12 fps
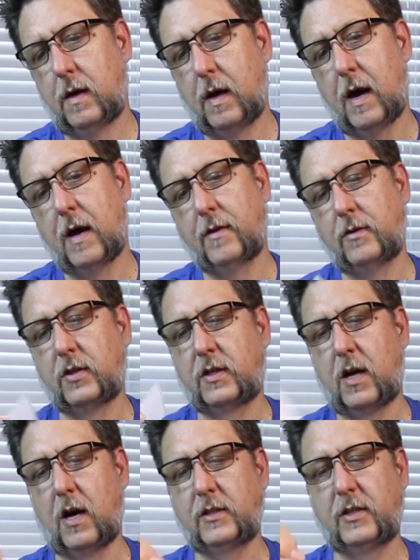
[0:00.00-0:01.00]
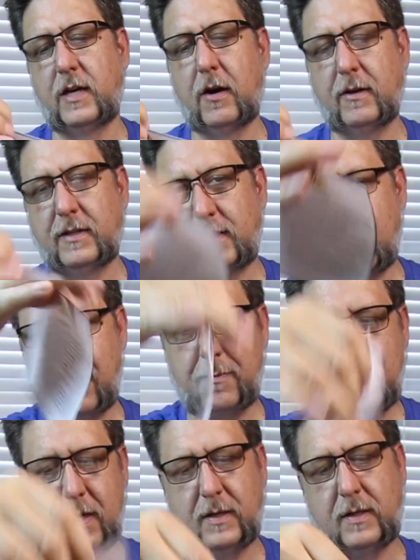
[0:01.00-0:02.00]
Uh, there's a cautionary
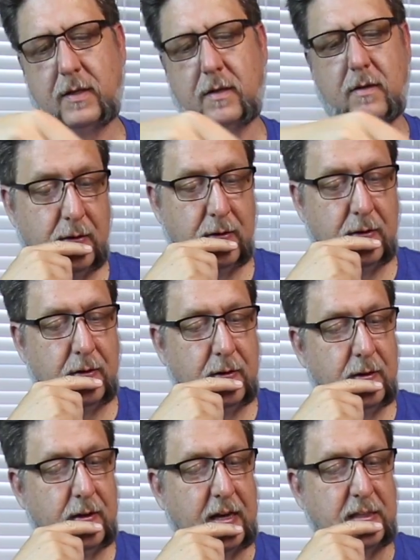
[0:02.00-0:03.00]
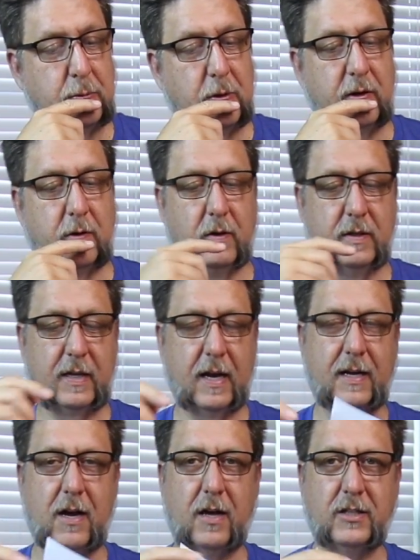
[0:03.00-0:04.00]
statement. That's pretty cool. It's got
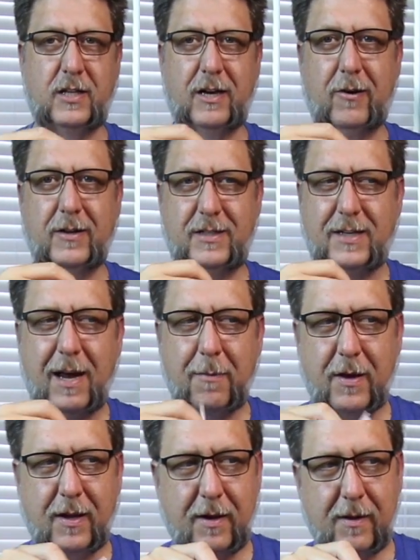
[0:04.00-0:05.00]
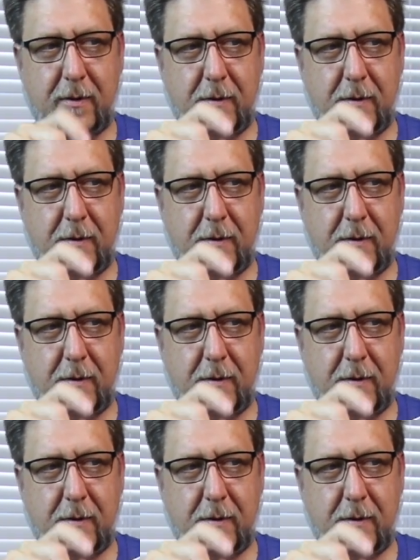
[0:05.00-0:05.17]
a cautionary statement